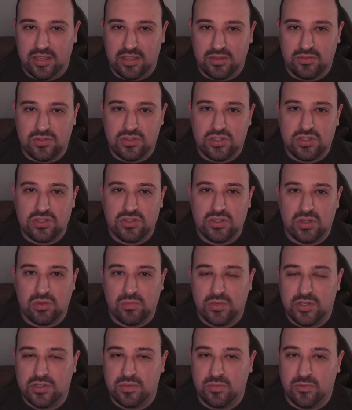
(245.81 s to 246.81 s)
It was just so
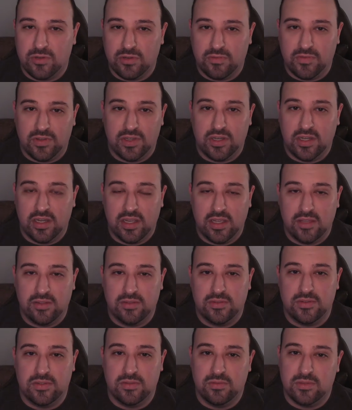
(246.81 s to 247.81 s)
much more fun in
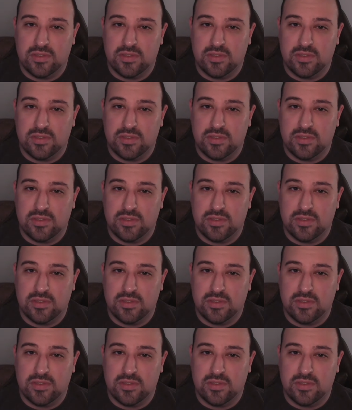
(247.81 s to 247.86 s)
Halo 2.